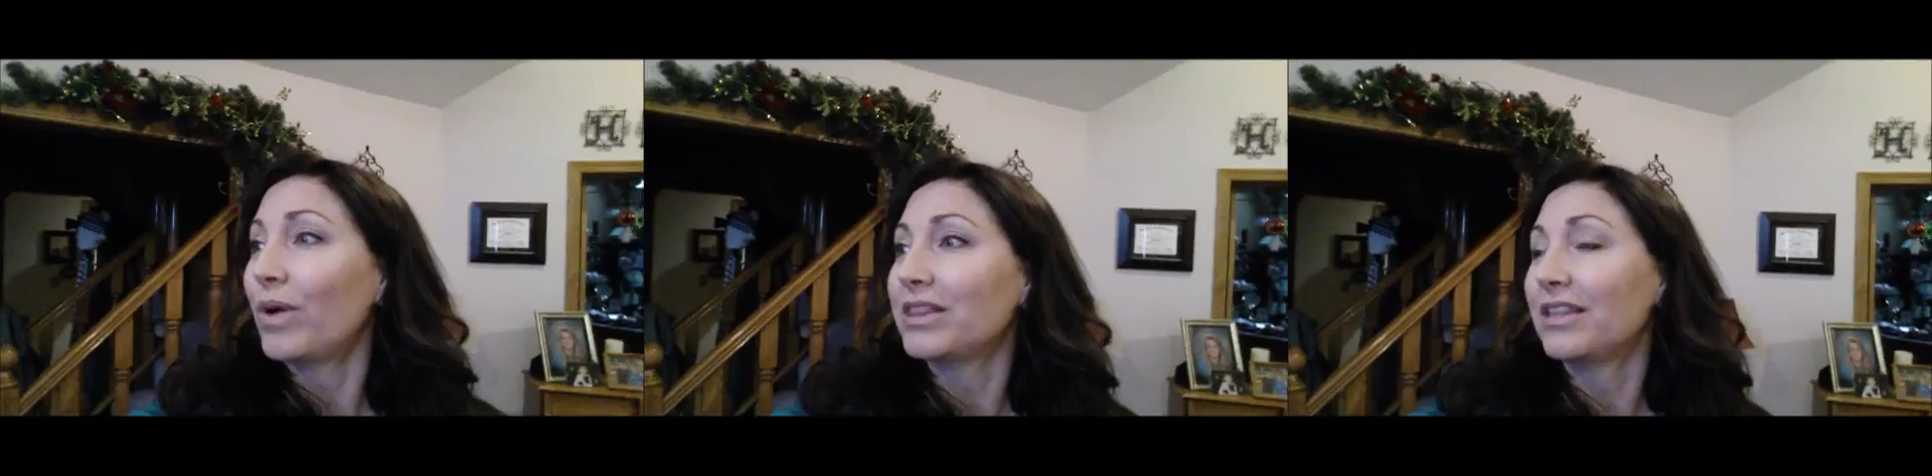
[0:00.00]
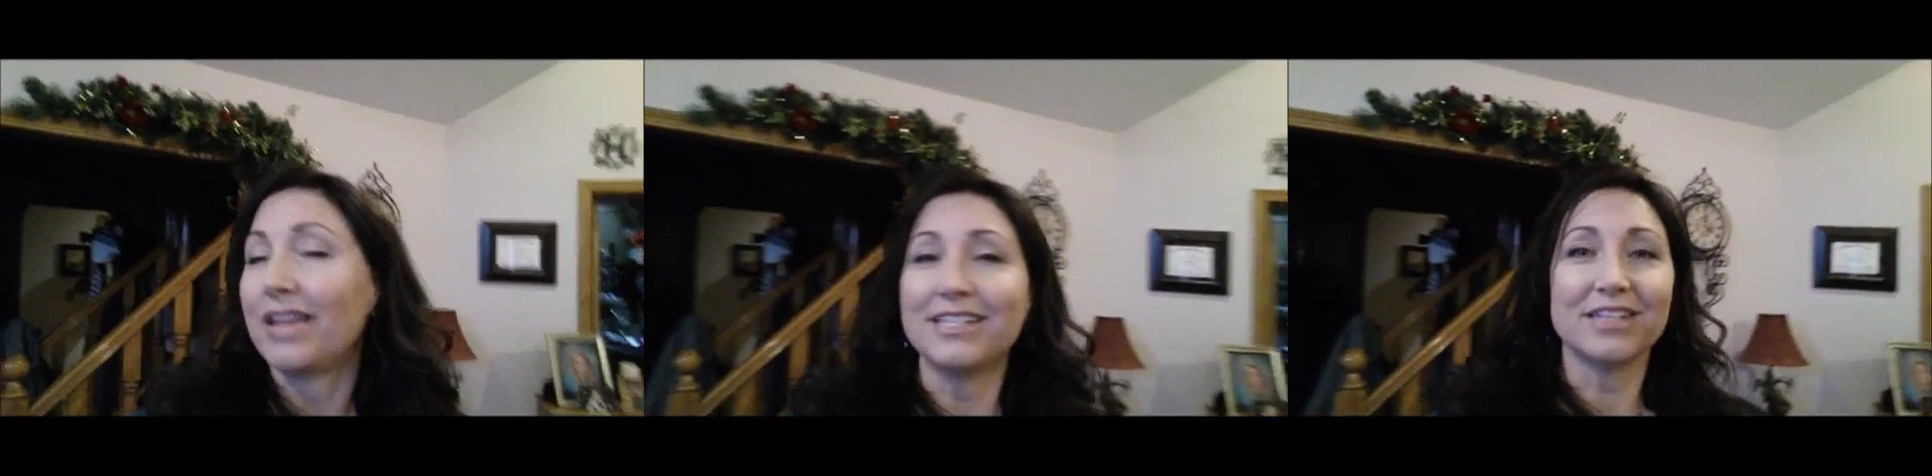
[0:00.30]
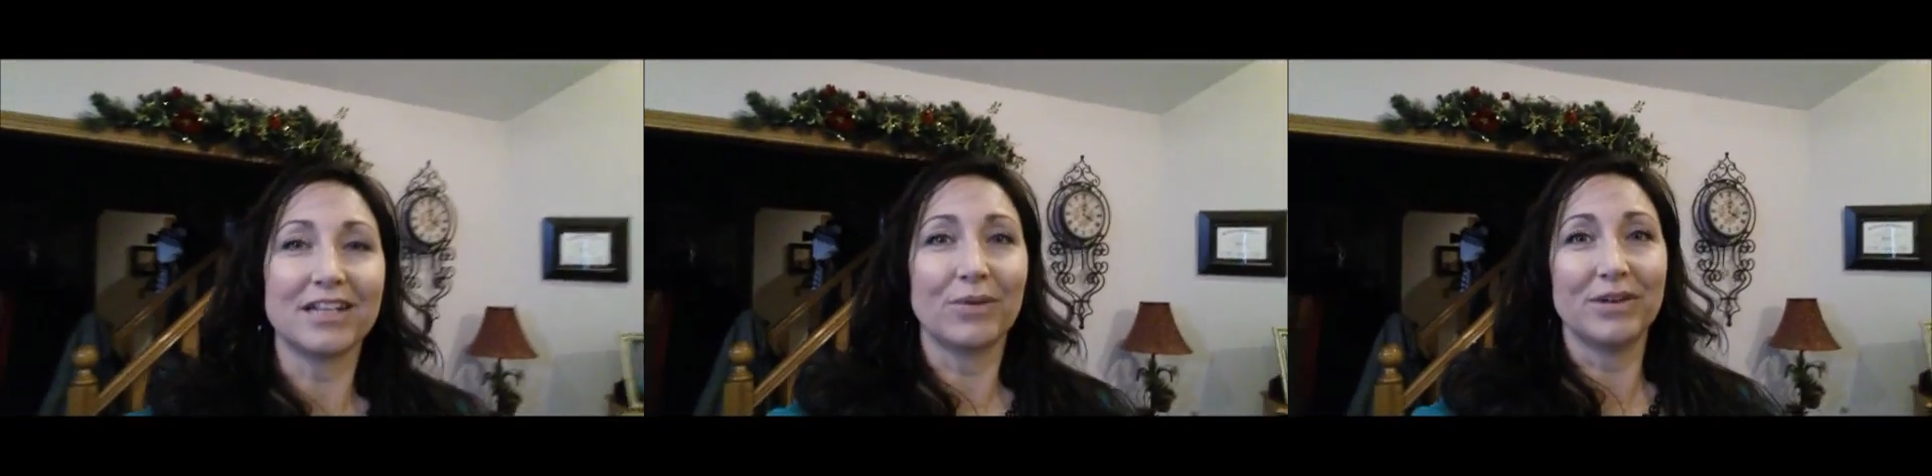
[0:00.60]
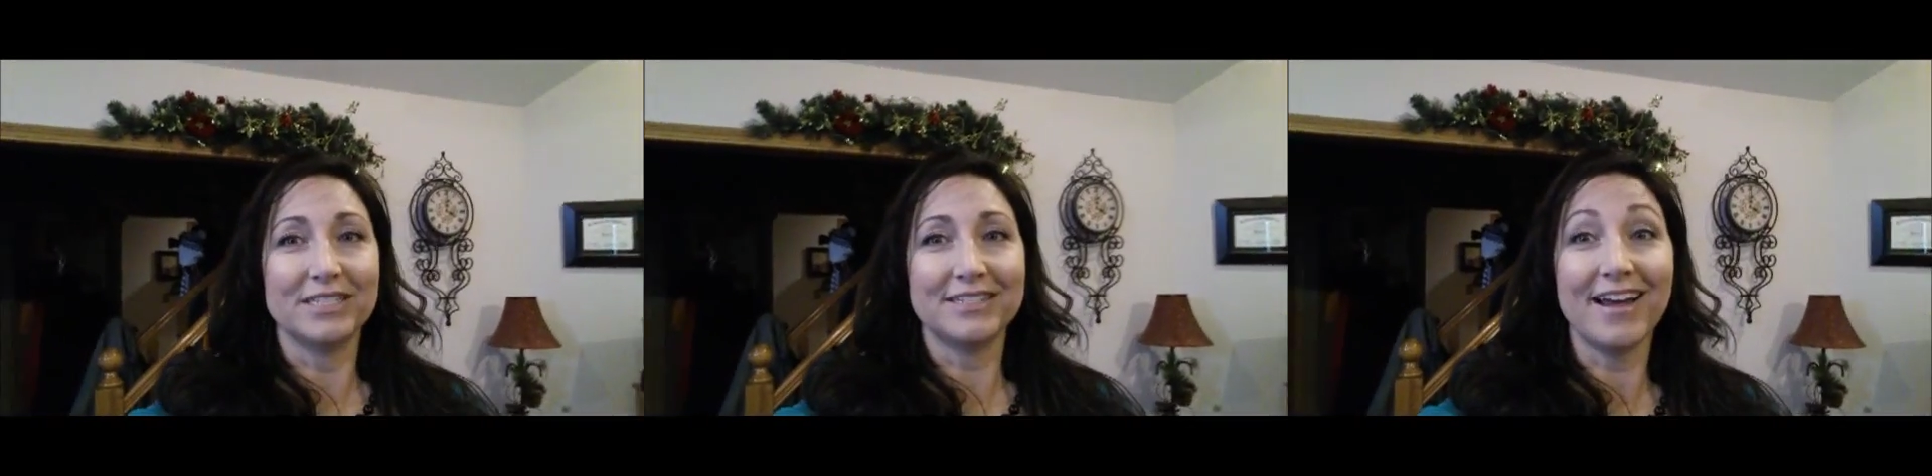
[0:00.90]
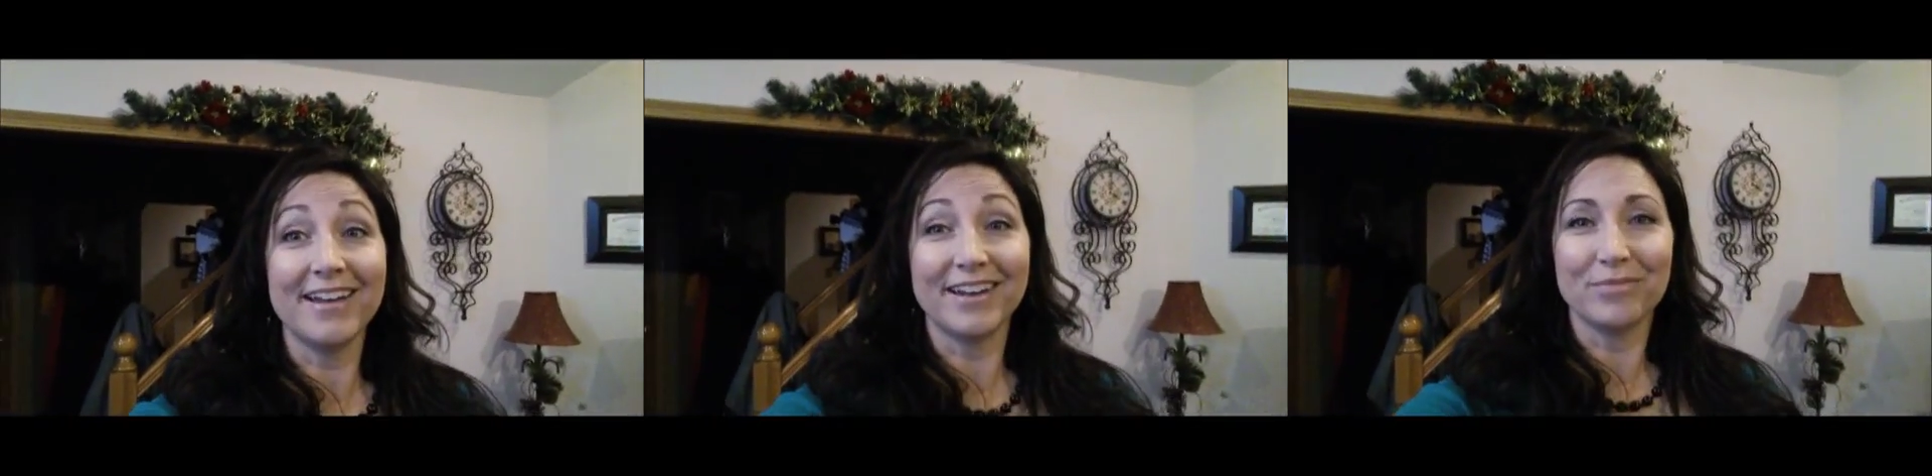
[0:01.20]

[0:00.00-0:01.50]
what the lights look like when it's done.